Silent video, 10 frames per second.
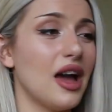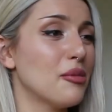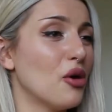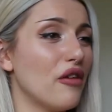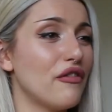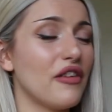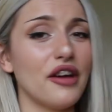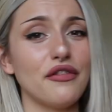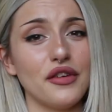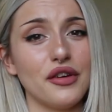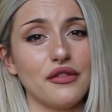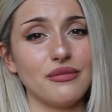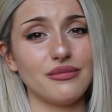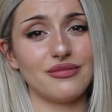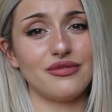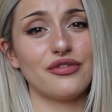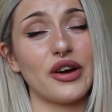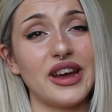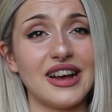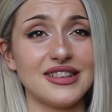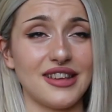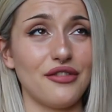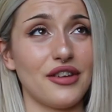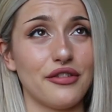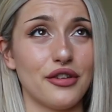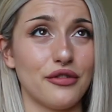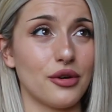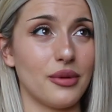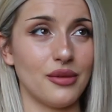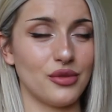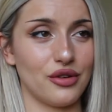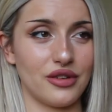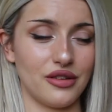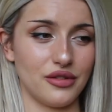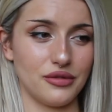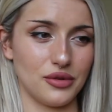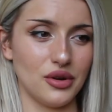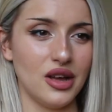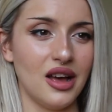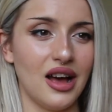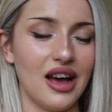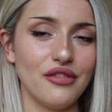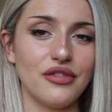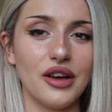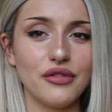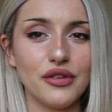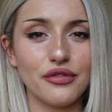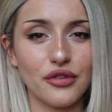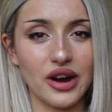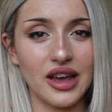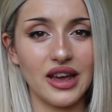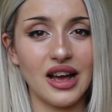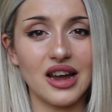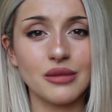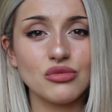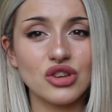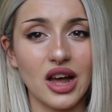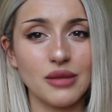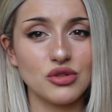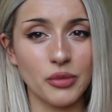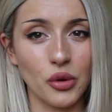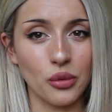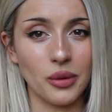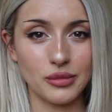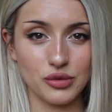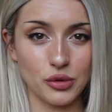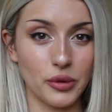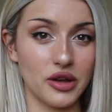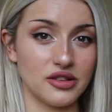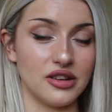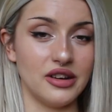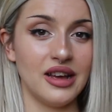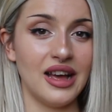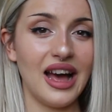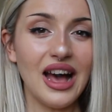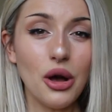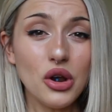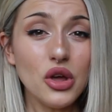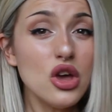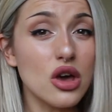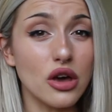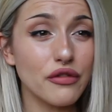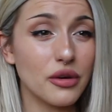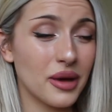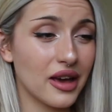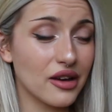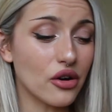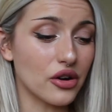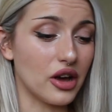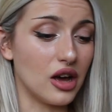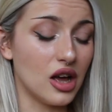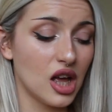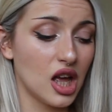am 5'3". I say 5'4", but I'm not 5'4". I'm 5'3", and I'm small. I'm a small person. How on earth am I gonna,